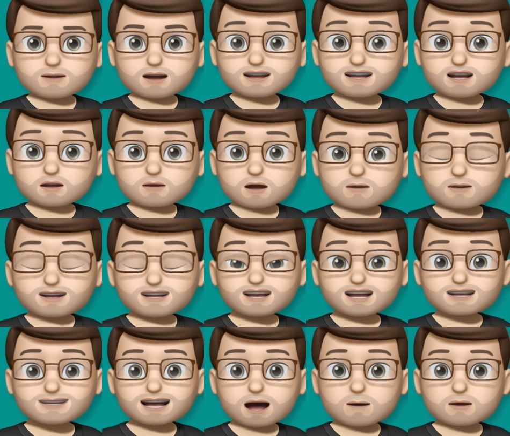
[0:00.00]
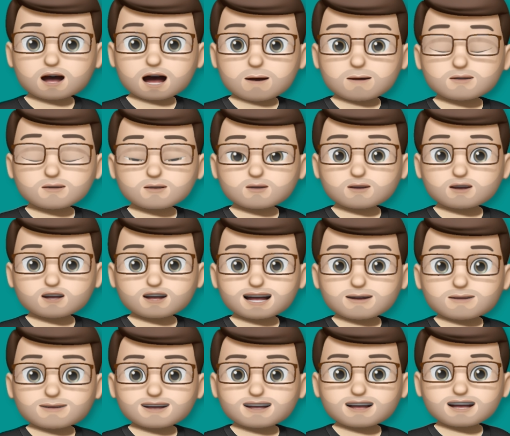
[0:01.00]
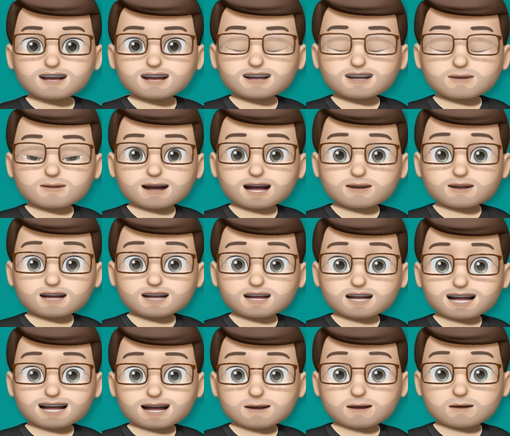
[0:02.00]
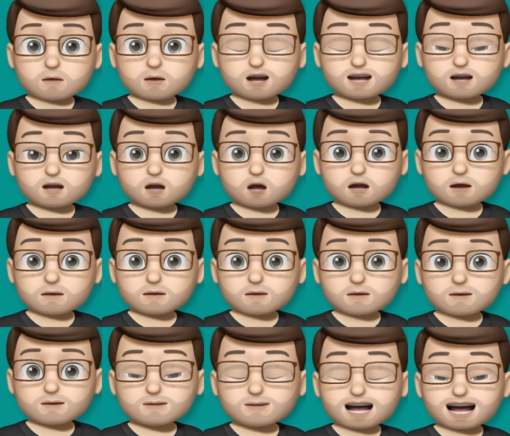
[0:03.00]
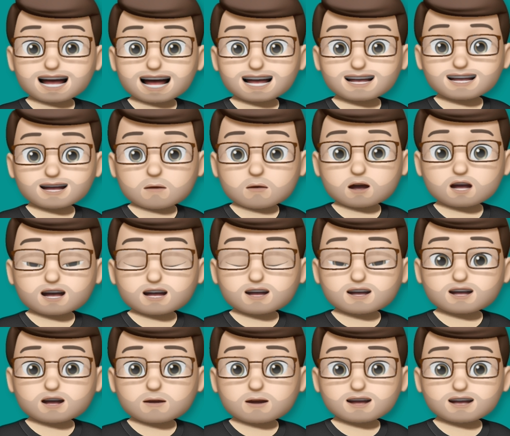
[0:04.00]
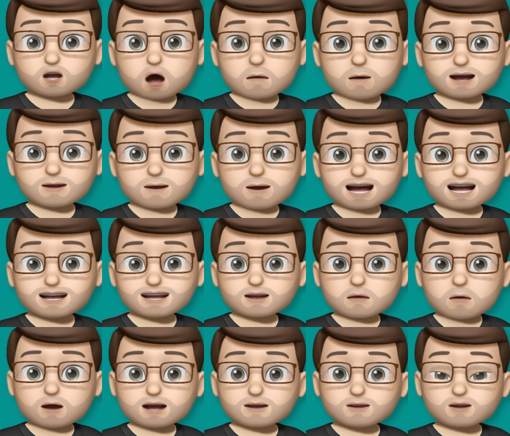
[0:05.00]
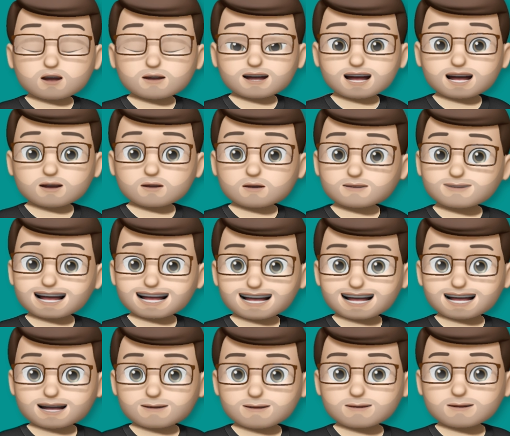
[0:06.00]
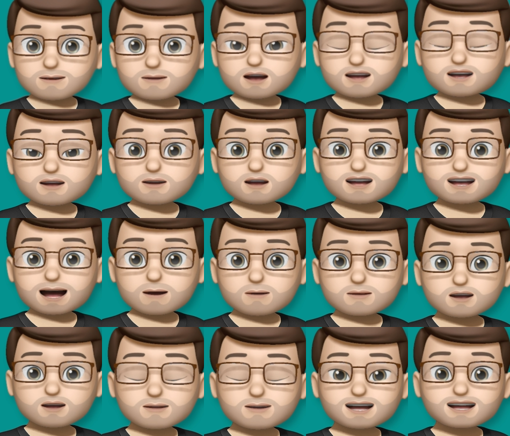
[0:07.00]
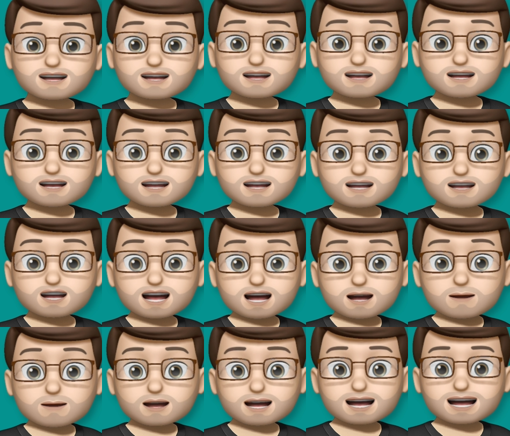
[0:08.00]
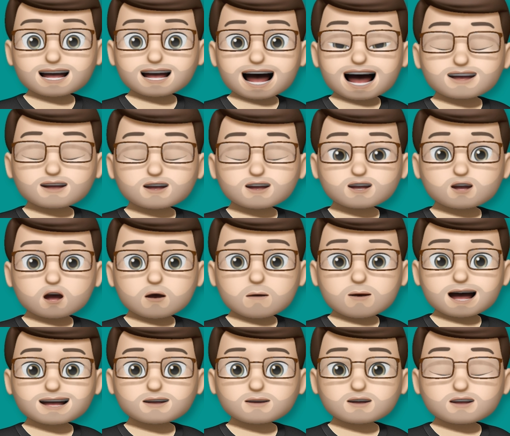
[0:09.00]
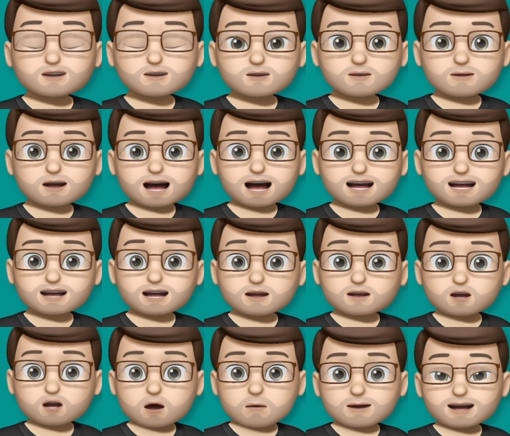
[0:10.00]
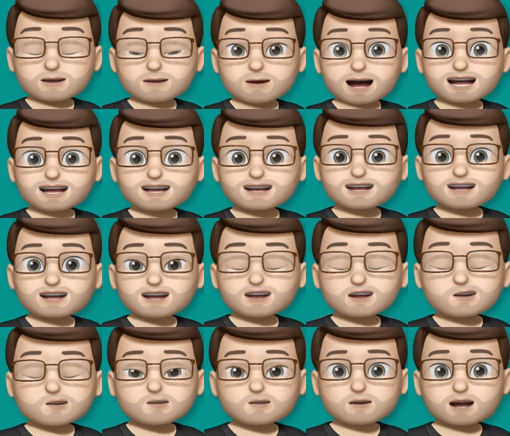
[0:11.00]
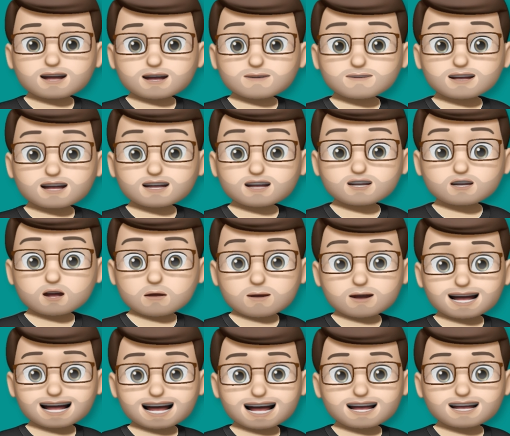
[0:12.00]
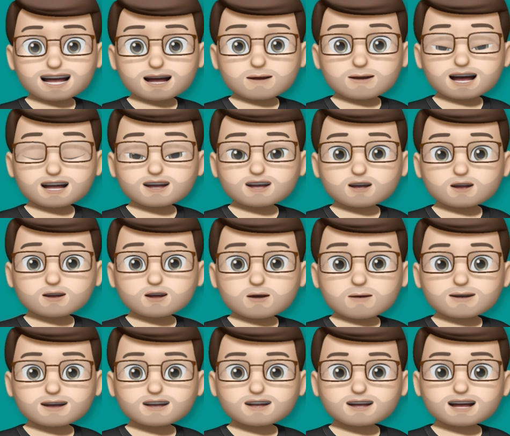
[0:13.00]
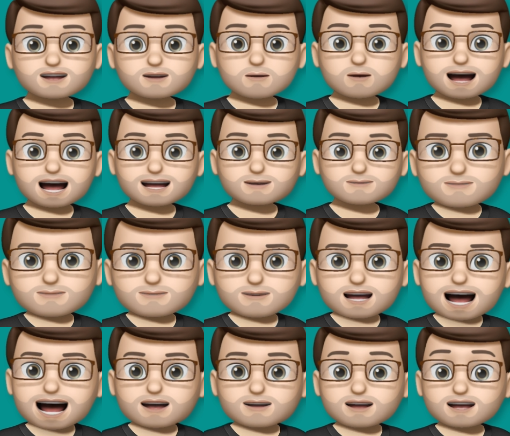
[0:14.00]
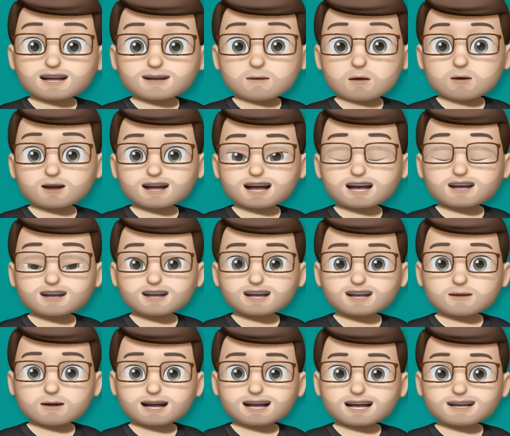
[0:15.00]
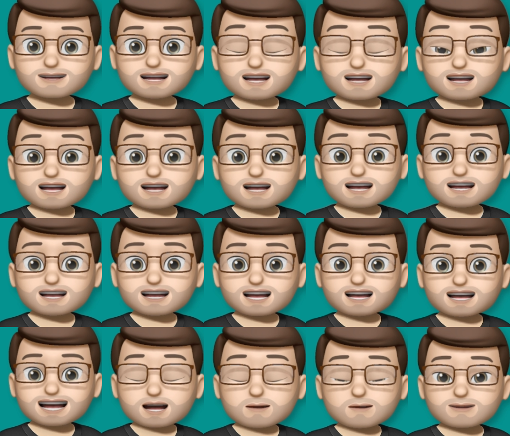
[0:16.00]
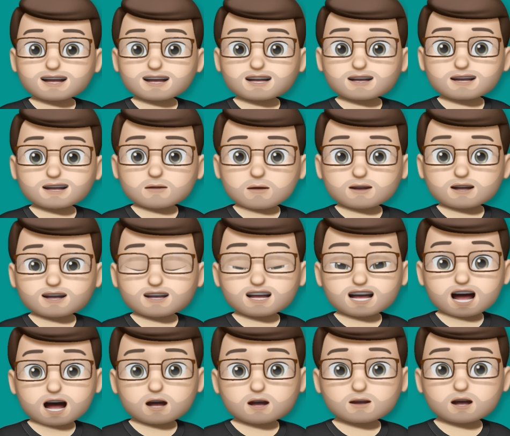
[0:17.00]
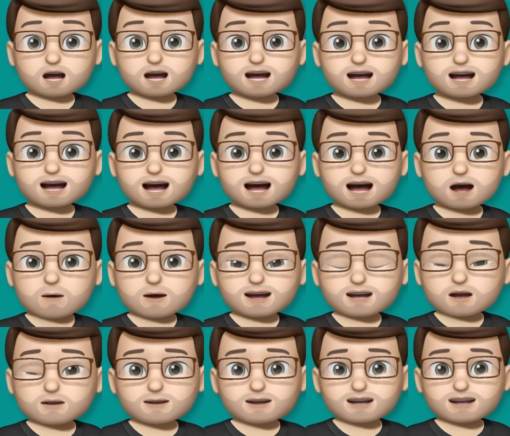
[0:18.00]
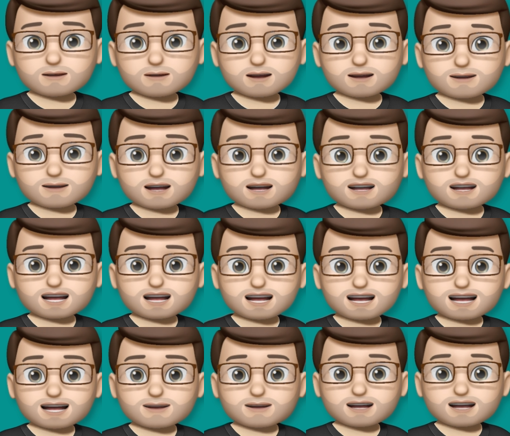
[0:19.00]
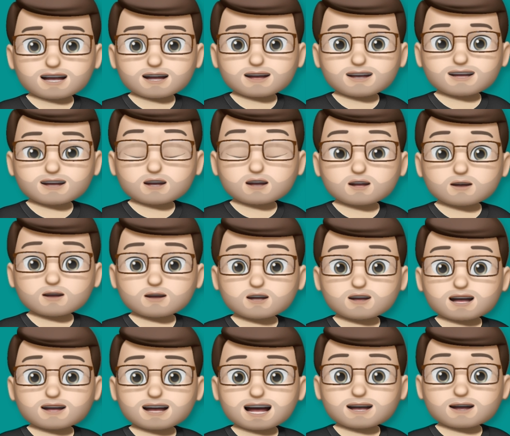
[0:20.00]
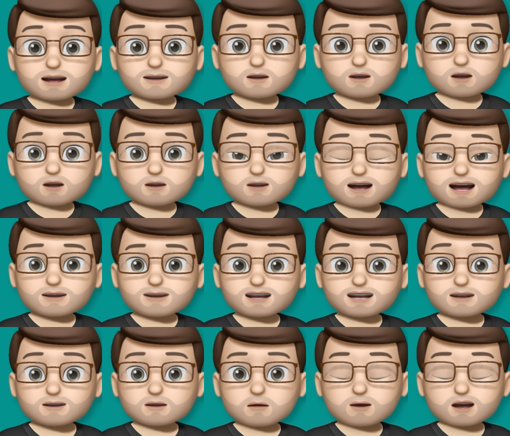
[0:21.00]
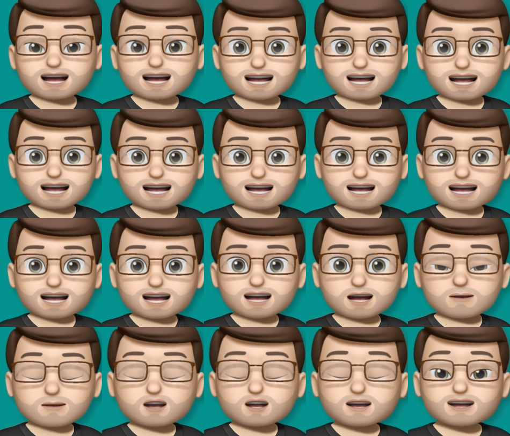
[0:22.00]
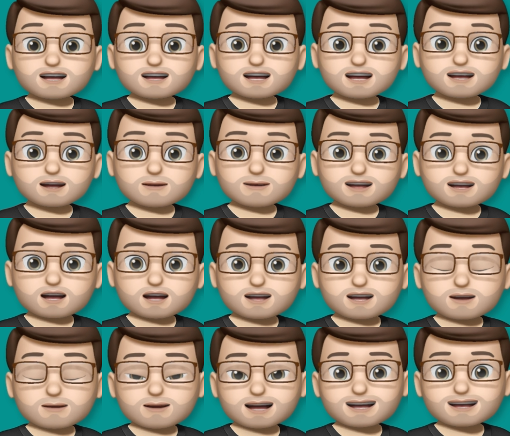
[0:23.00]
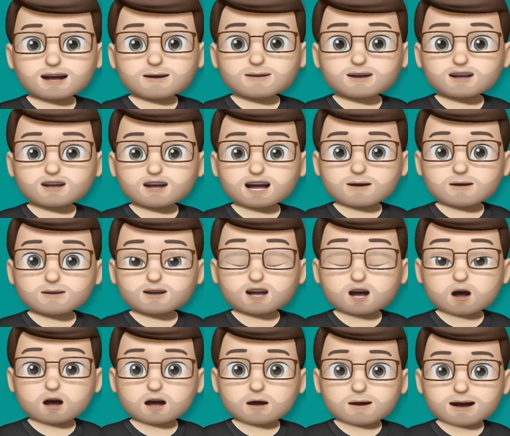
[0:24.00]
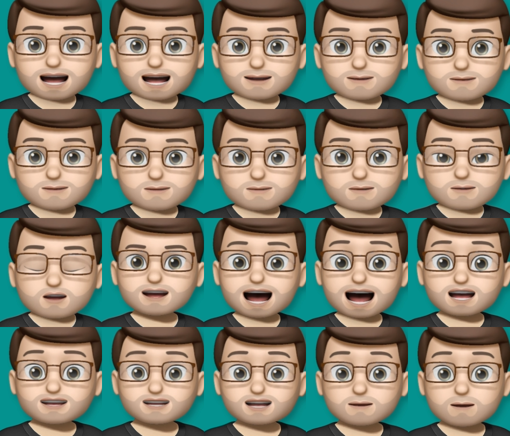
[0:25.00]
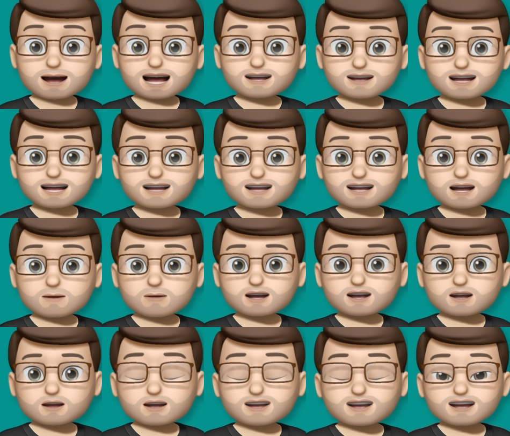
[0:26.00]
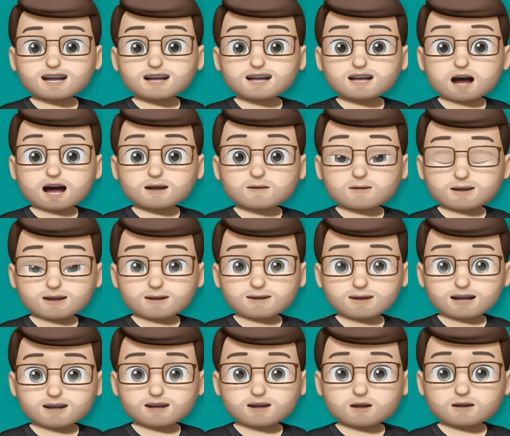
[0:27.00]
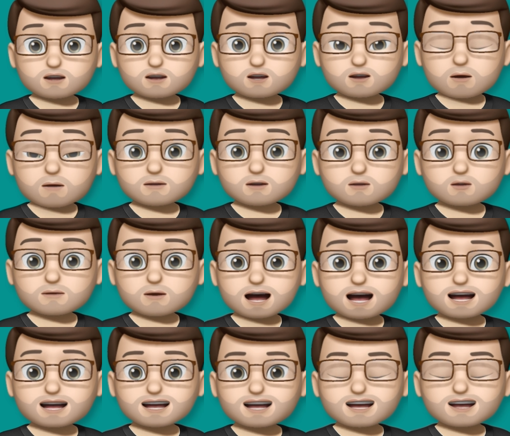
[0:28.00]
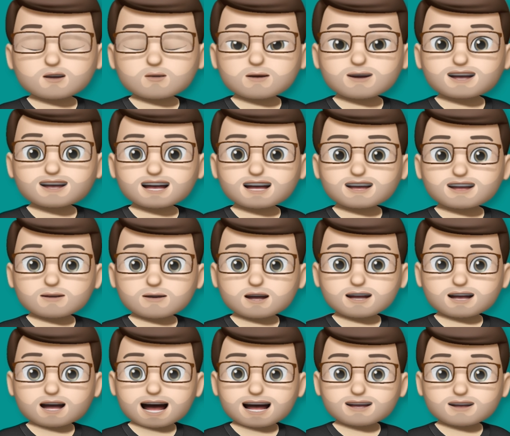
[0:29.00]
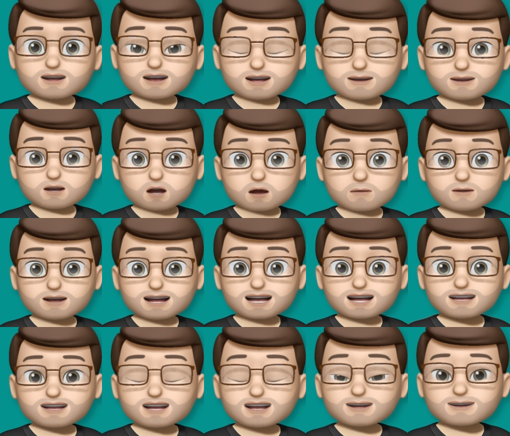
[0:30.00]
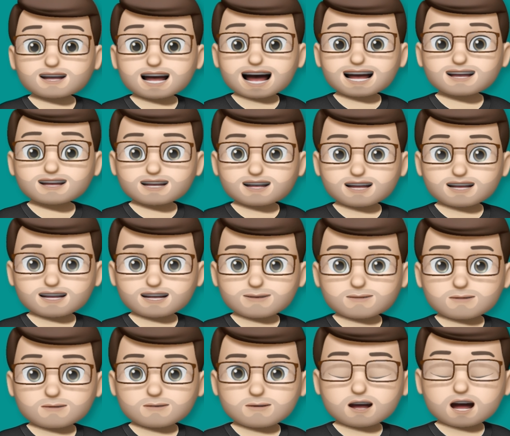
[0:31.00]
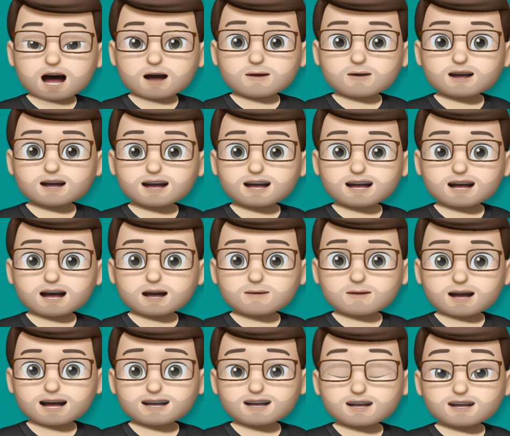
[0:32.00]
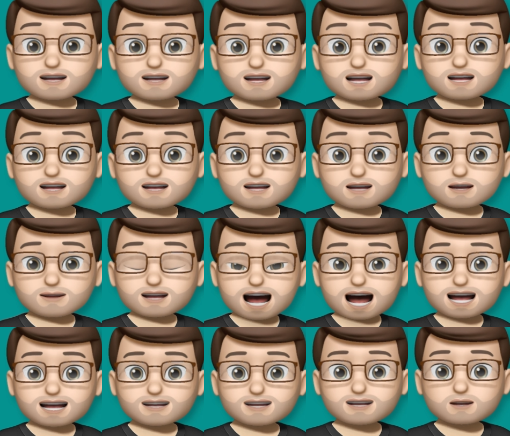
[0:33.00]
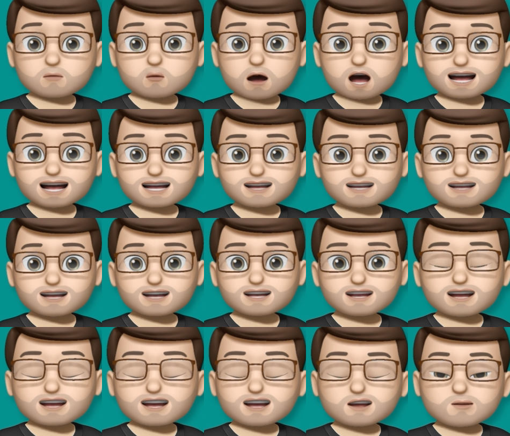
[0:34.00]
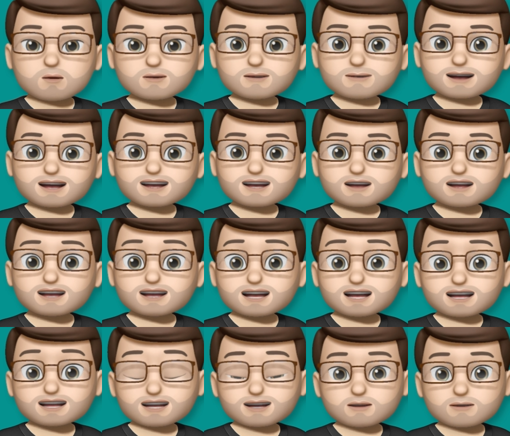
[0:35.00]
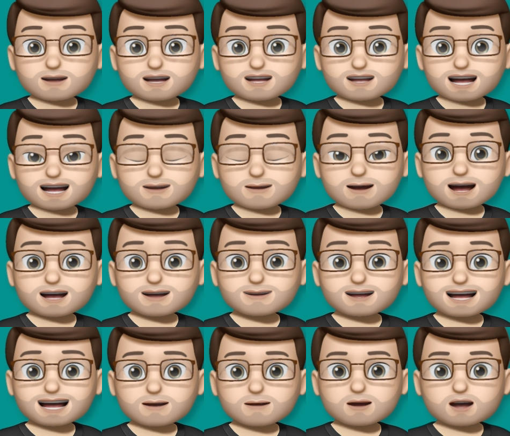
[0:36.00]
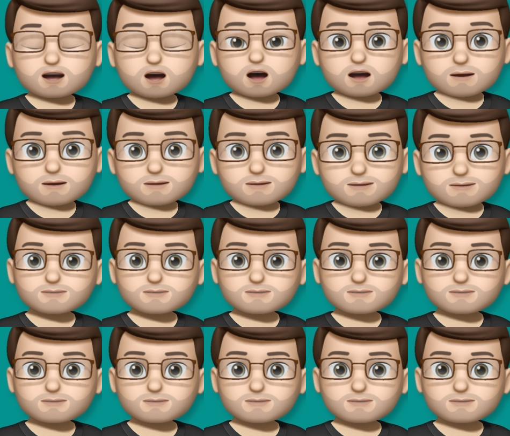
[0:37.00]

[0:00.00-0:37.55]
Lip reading: So I'm just going to grab a couple more shapes to make this look a little bit more like a column. And actually what I can do is copy and paste the one I've got there already. So if I tap onto my existing shape, at the top here on the toolbar I can either copy and paste, or I can press duplicate and make a new copy straight away. At this point I'll just quickly resize it and position it where I want it to go. I went over this in my first Tinkercad video, so do check that out if you're not sure how this is all working. But you can see that I'm starting to build up the shape of a column here. As I make this, I'm going to use the alignment feature on the top toolbar, which lets you align the different objects to different axes. I'm going to align mine to the center of the X and the Y axes, which means that the disks will be stacked perfectly in my column.